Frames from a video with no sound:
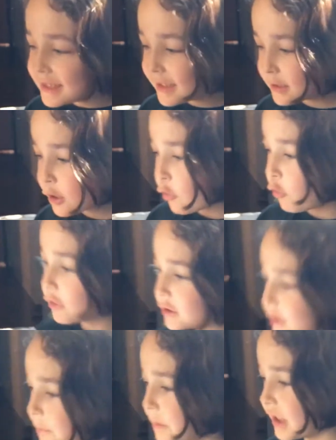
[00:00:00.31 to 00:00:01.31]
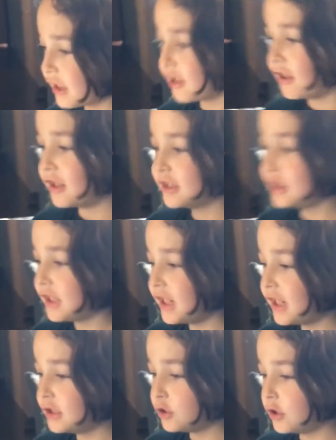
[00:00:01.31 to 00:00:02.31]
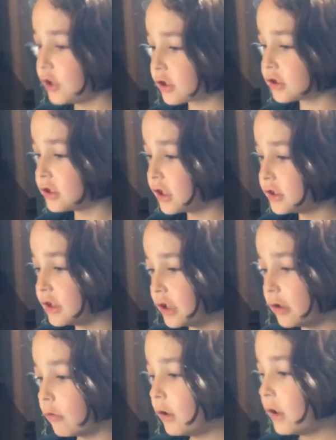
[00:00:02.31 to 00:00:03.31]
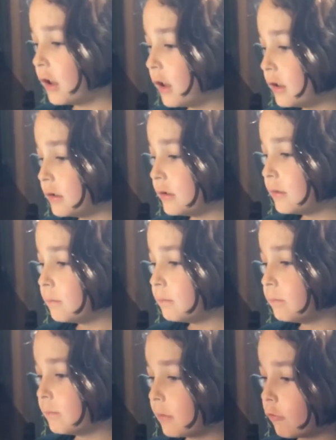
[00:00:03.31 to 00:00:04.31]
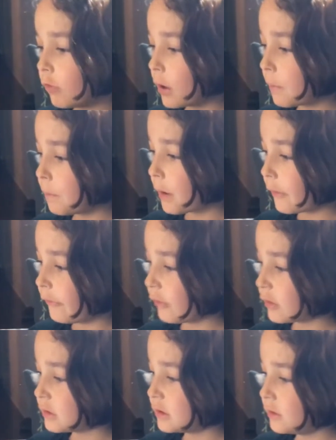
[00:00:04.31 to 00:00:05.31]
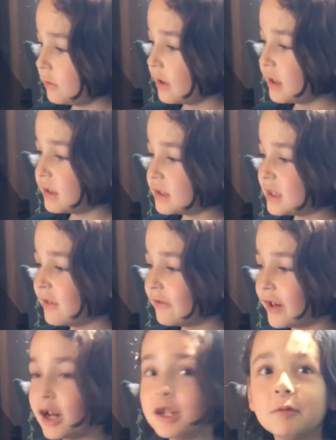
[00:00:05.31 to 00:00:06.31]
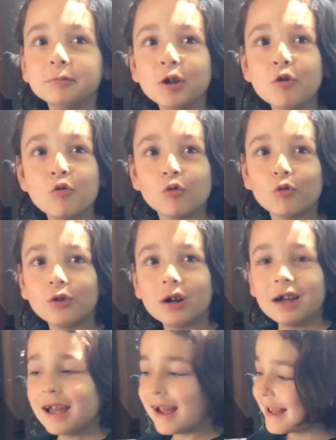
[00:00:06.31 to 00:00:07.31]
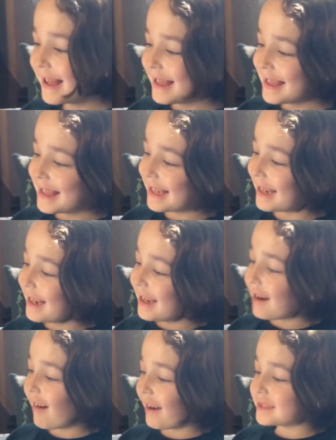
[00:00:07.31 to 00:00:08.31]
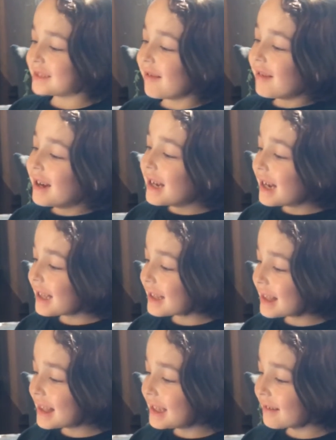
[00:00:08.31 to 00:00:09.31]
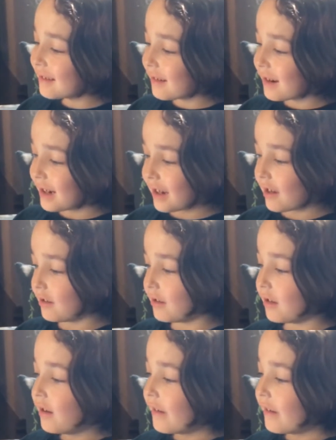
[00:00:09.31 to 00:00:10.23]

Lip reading: is A Course in Miracles, the introduction to Workbook for Students, Volume 2. Alright, so a theoretical